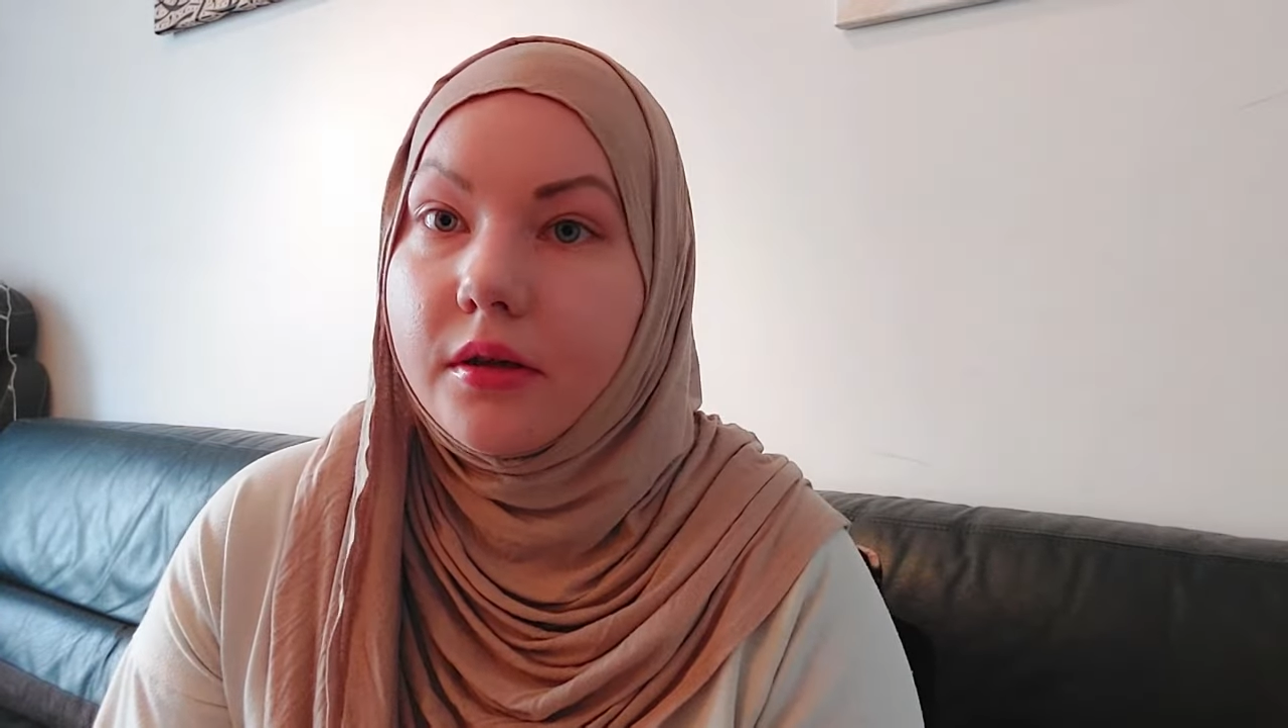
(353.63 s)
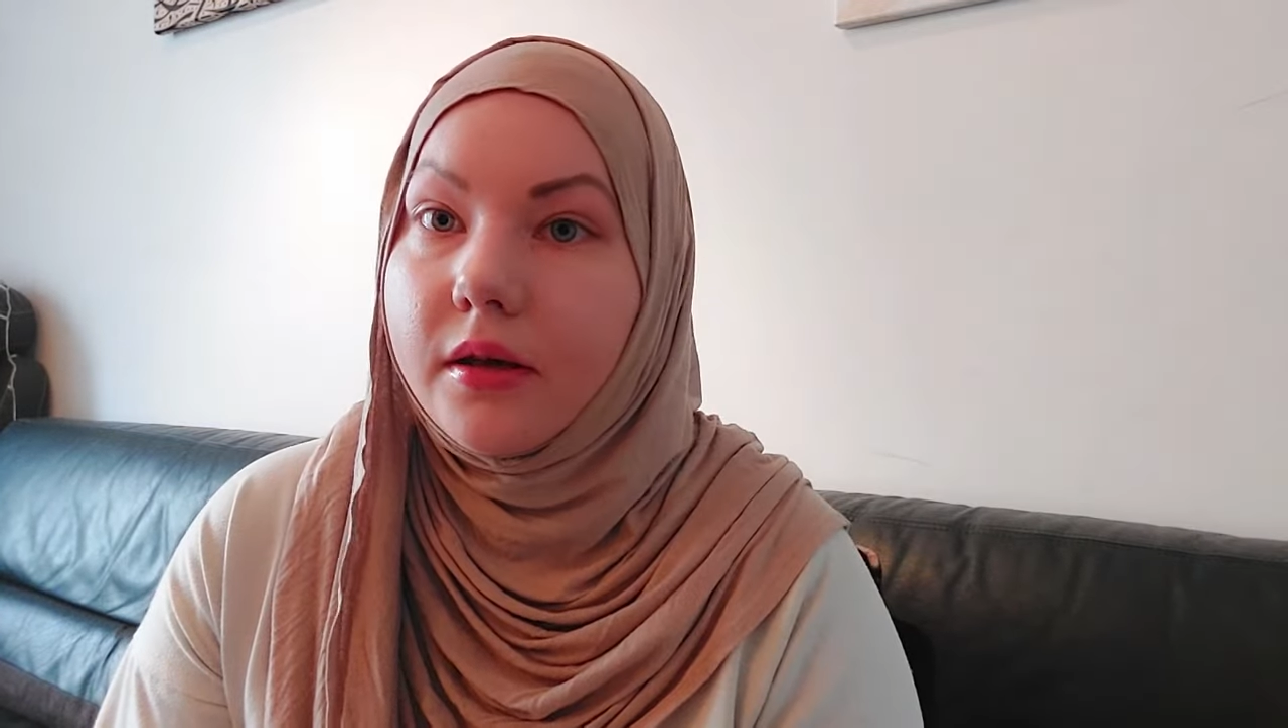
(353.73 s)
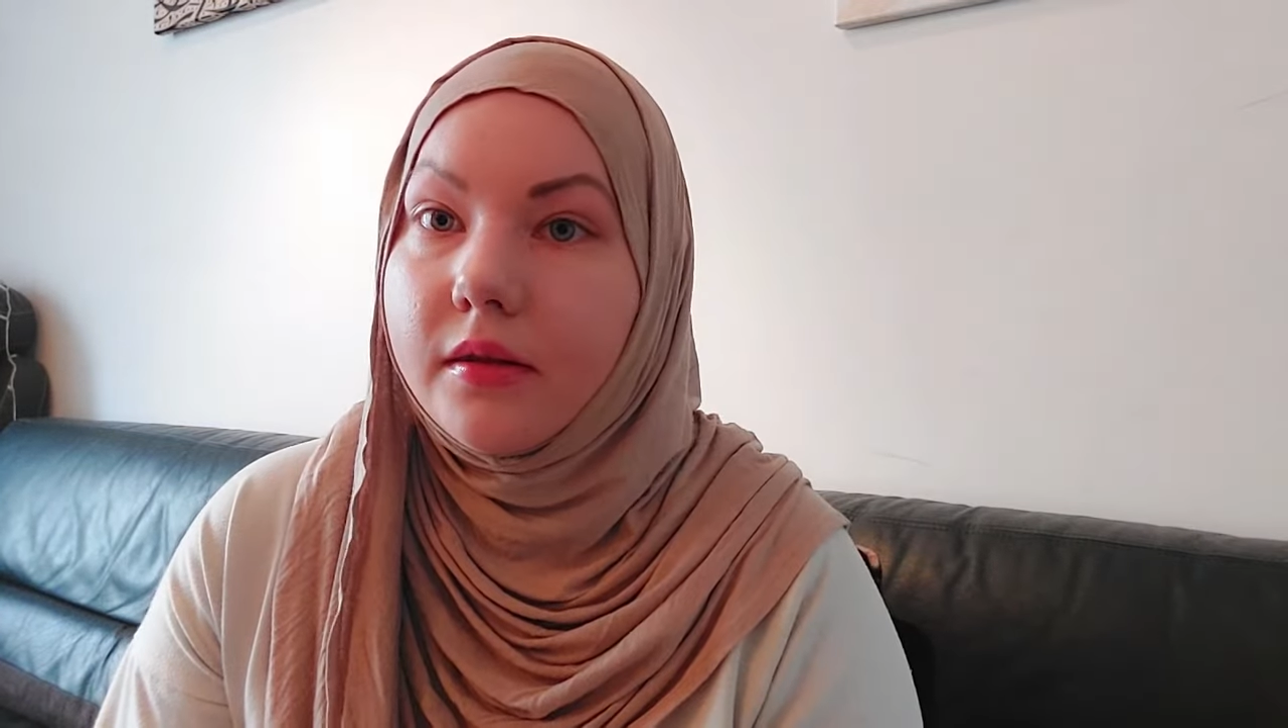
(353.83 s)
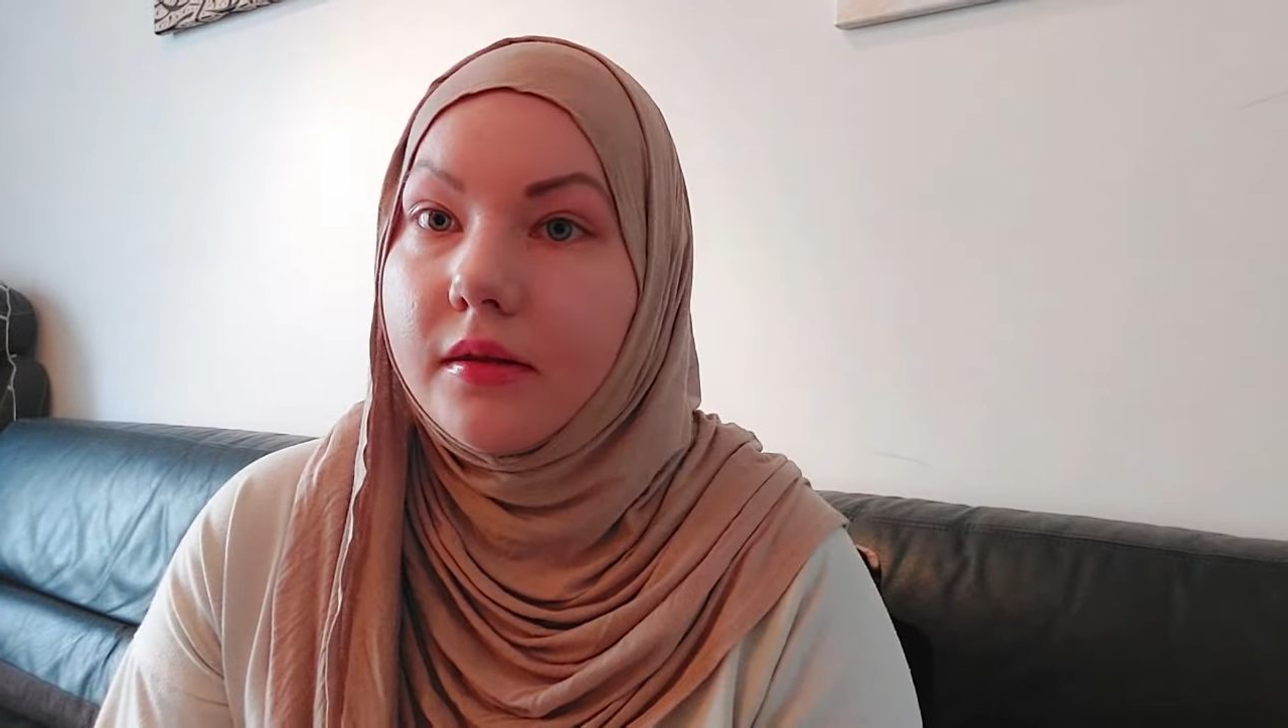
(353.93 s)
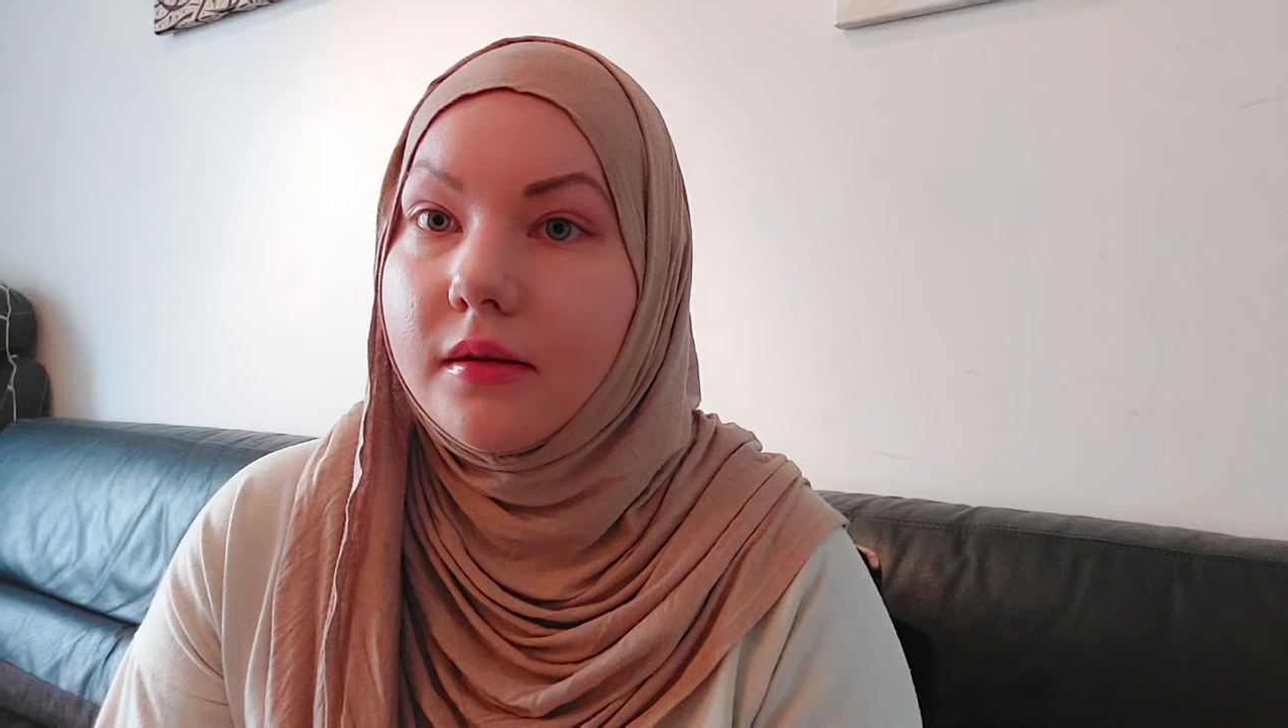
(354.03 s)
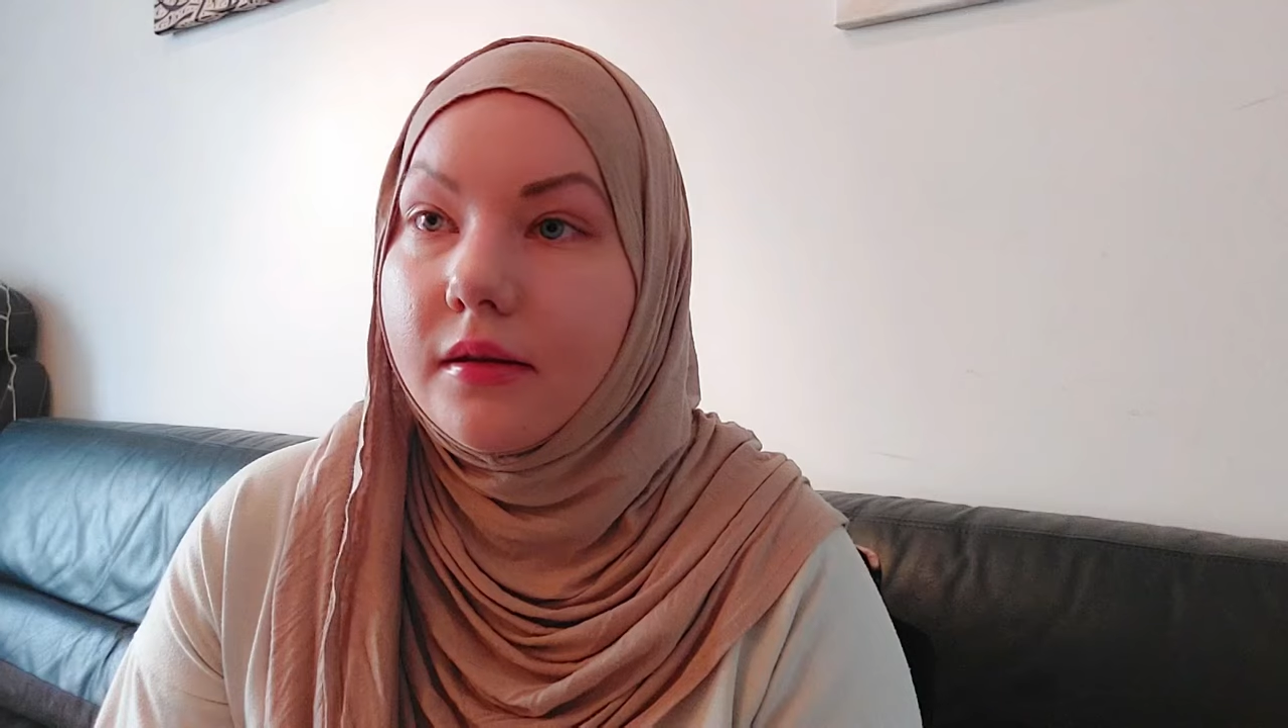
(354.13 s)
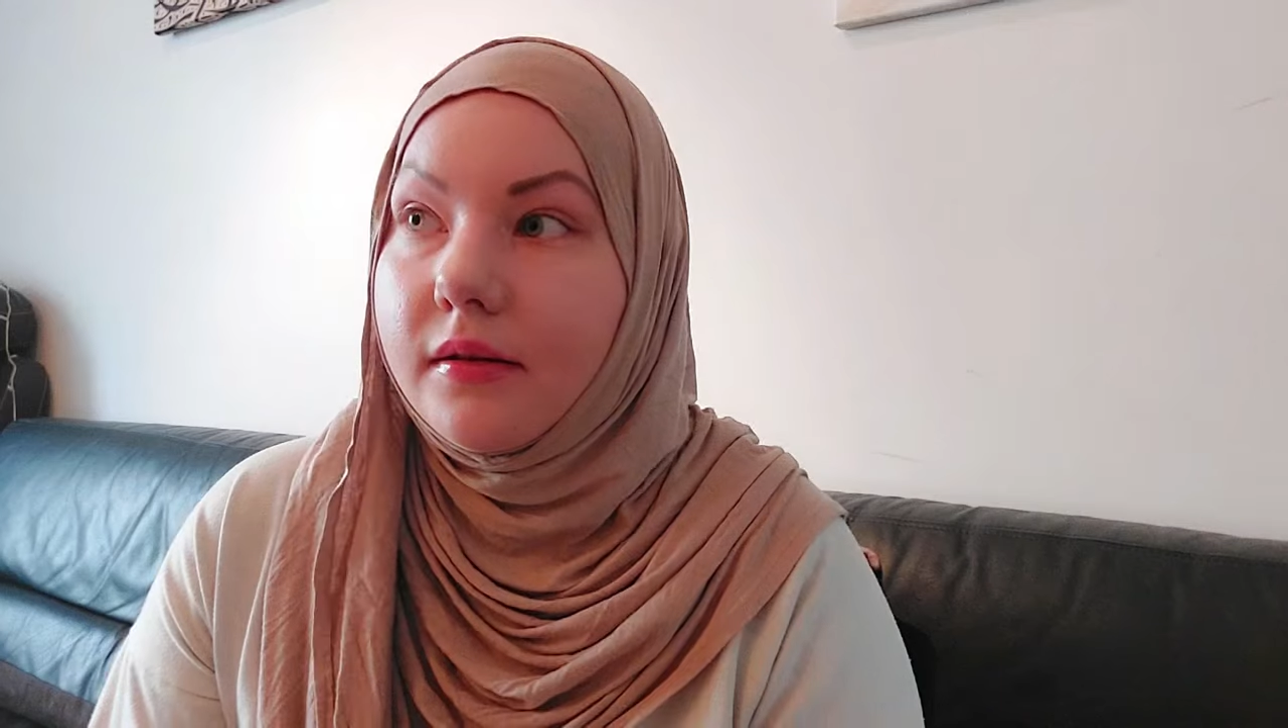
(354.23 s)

that